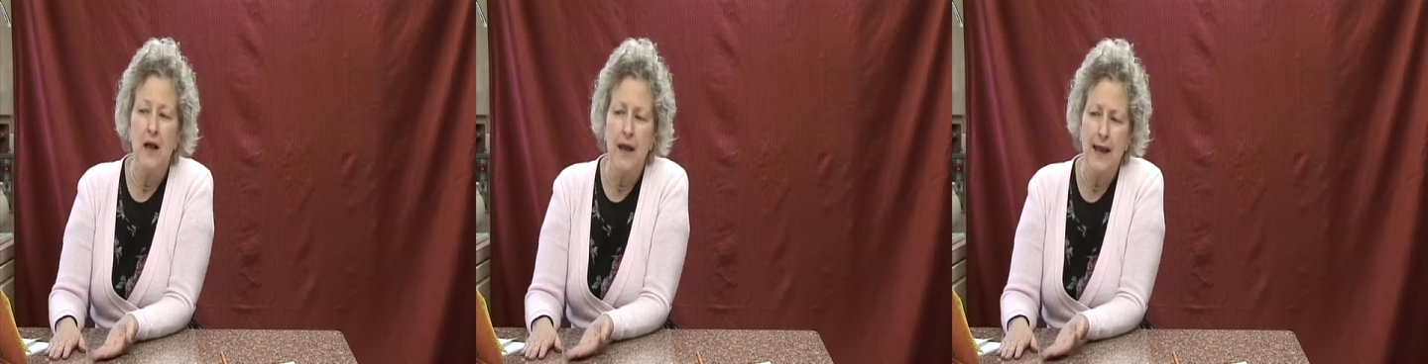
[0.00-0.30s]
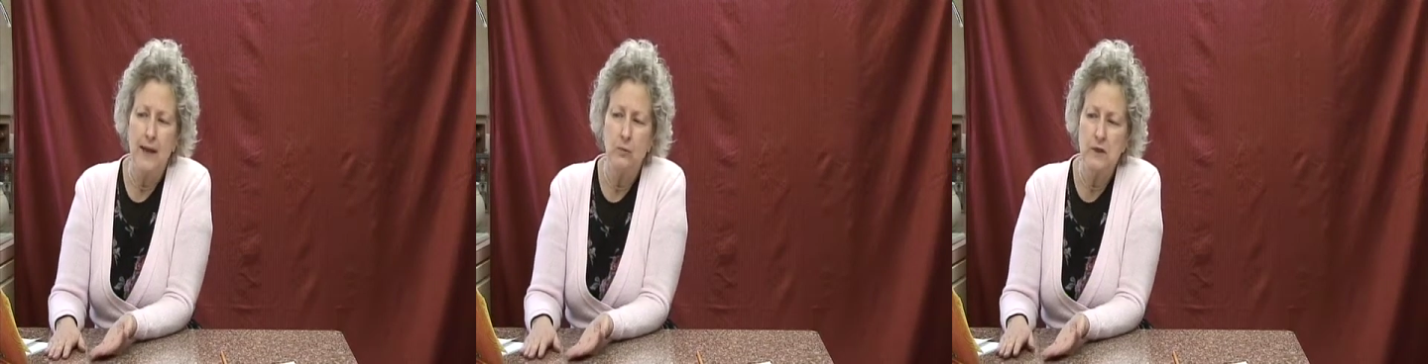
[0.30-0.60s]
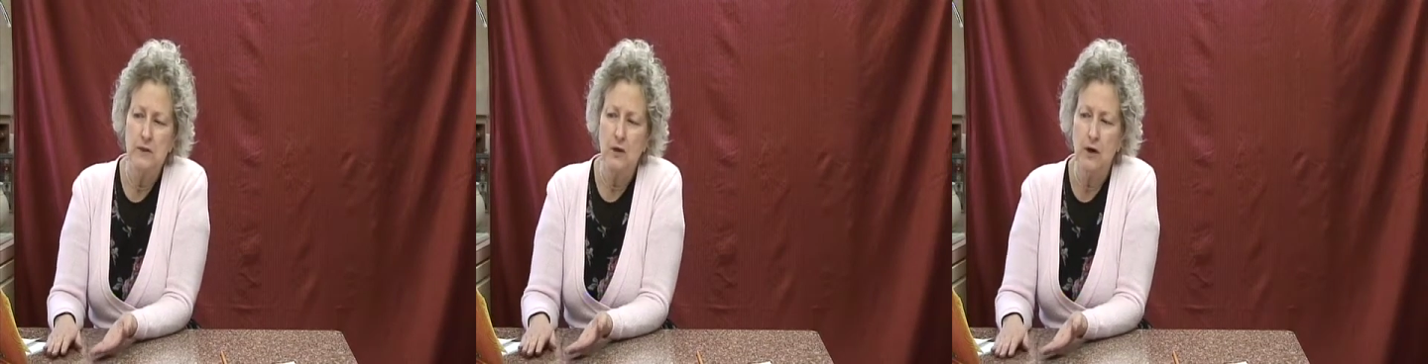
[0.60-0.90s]
And we
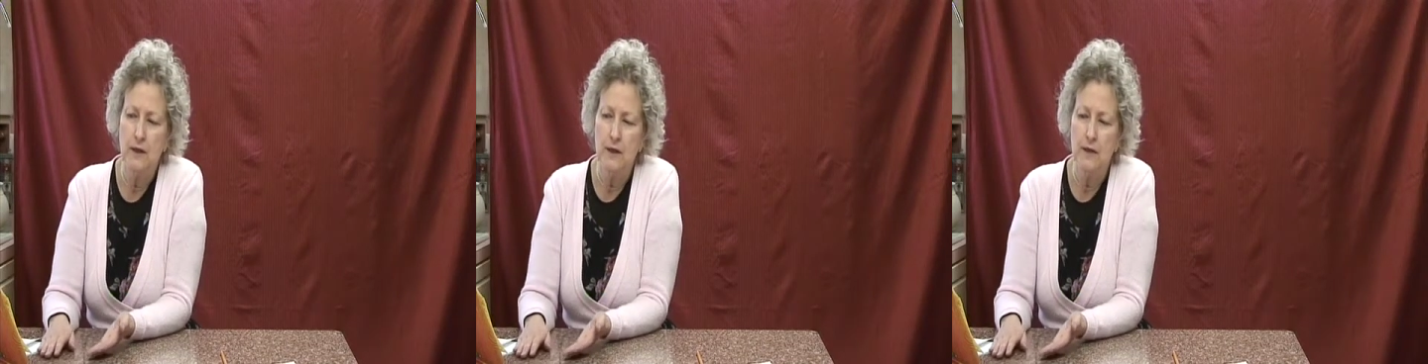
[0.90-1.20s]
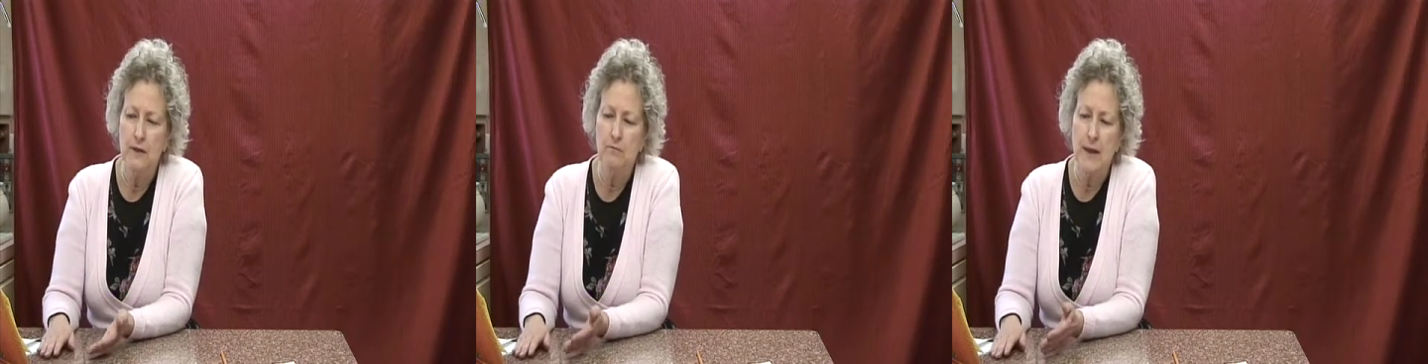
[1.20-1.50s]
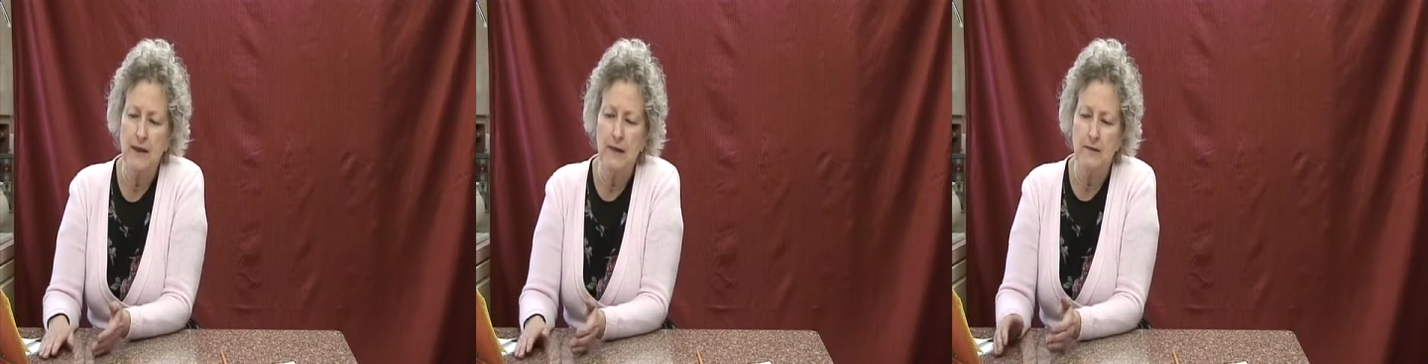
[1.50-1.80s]
started
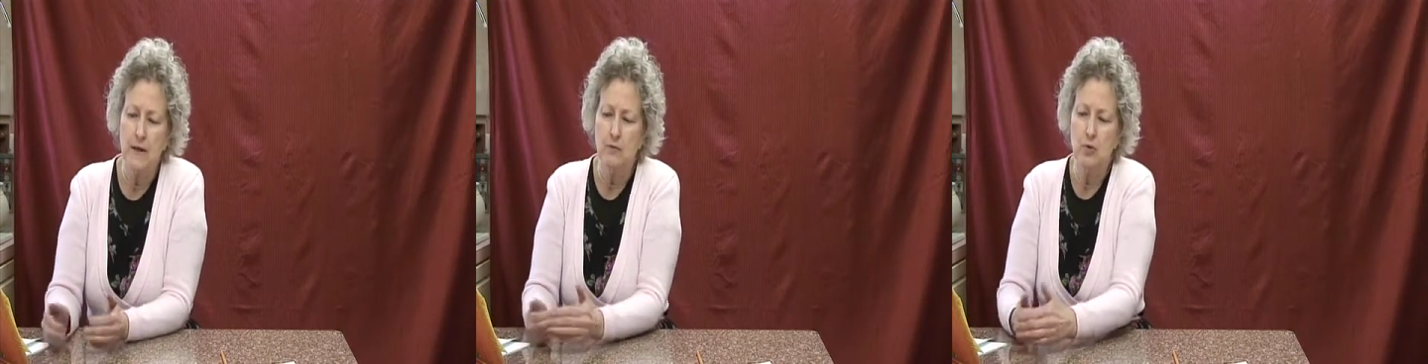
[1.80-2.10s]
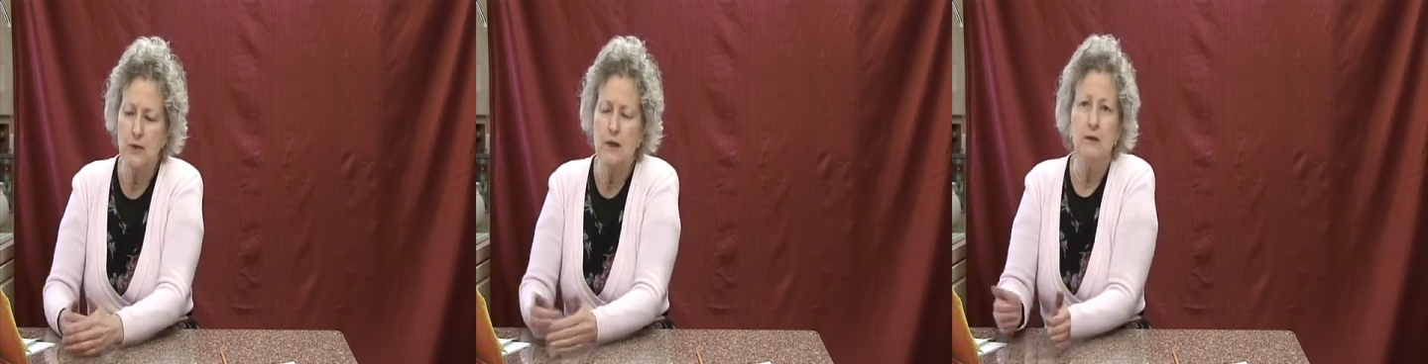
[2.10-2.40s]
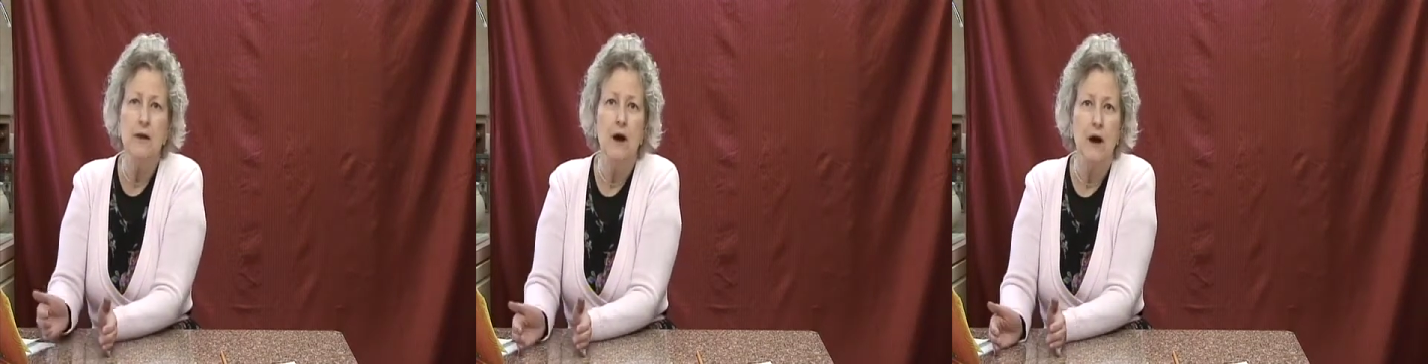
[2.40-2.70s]
making them
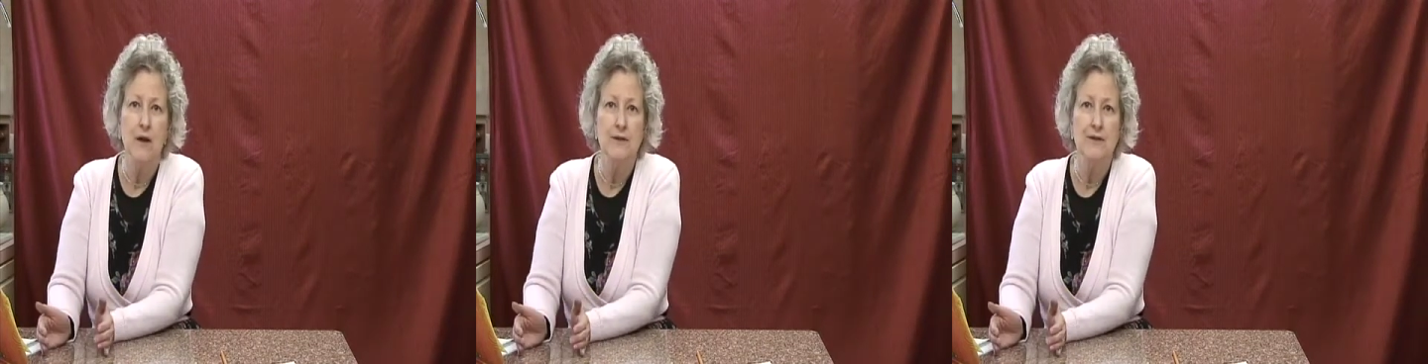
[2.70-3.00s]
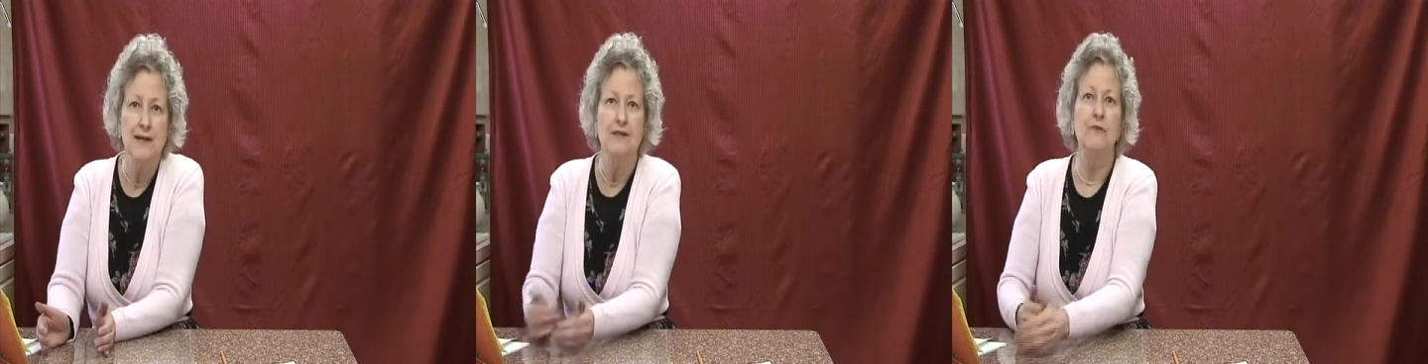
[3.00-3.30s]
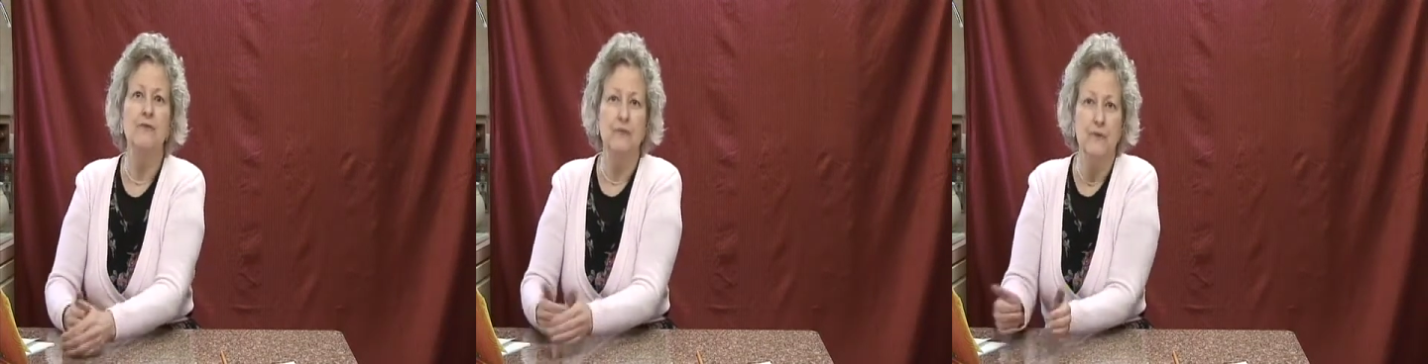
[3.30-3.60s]
uniquely ours and
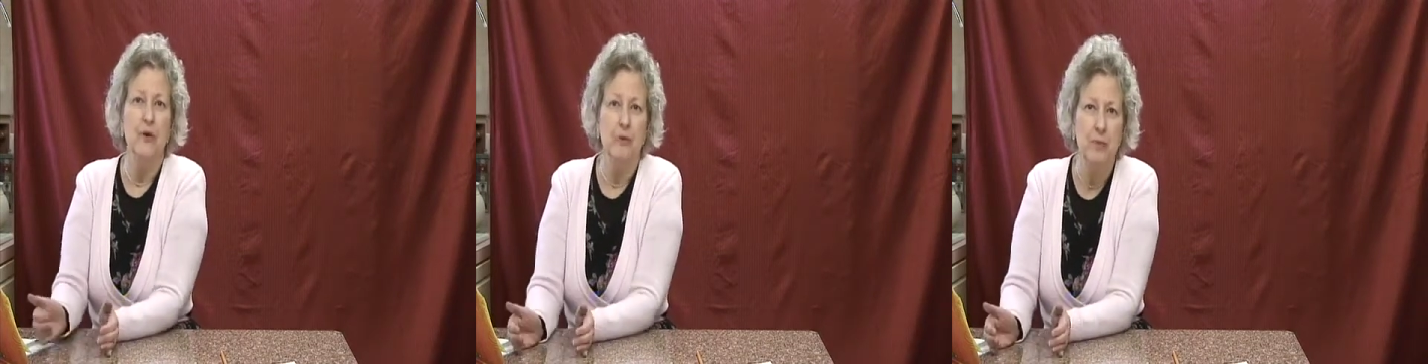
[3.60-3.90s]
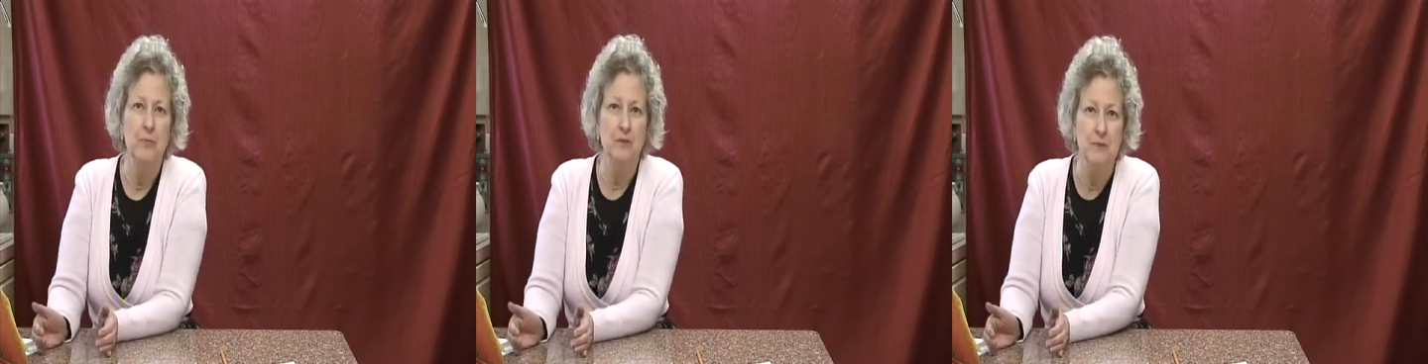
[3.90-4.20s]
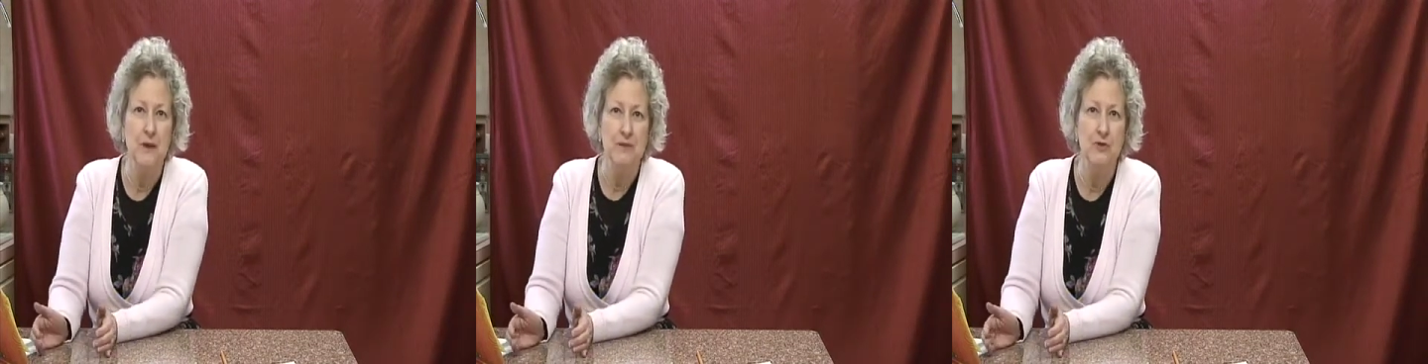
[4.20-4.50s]
different from other people's
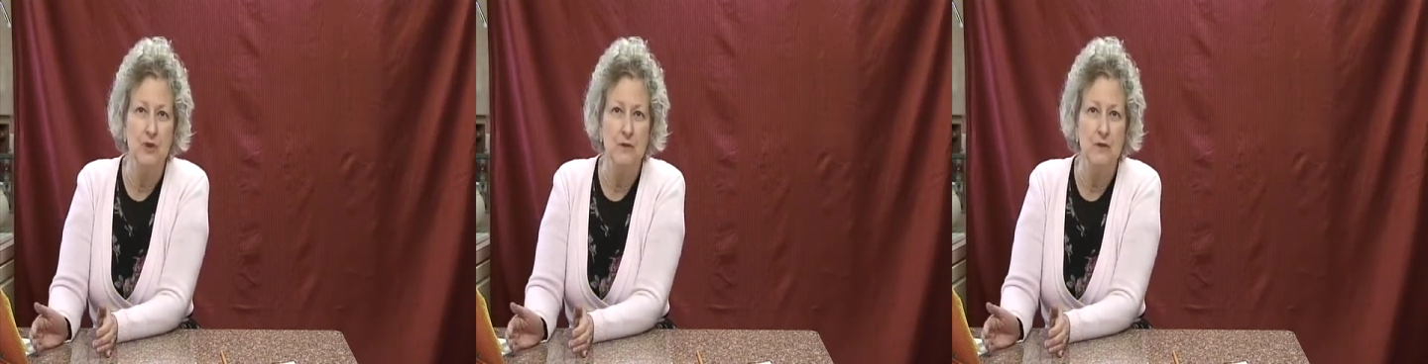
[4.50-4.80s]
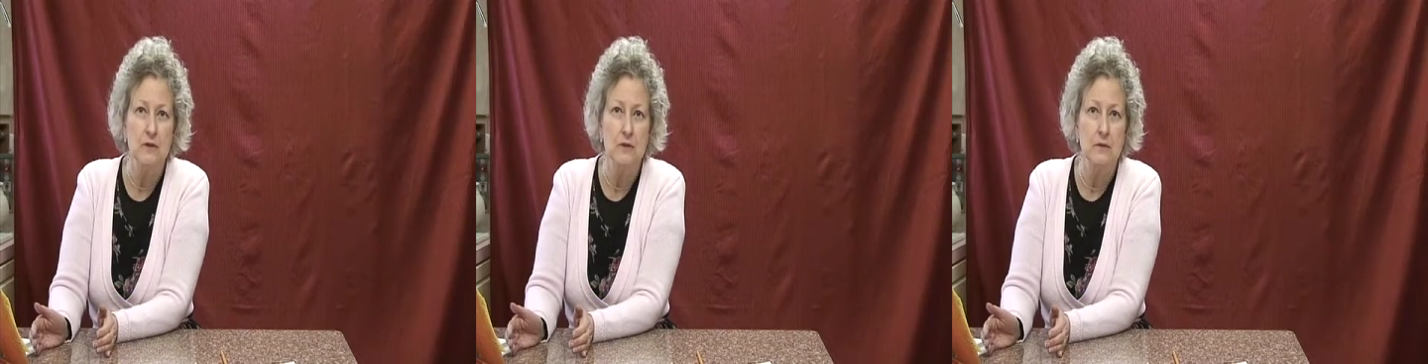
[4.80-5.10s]
messages.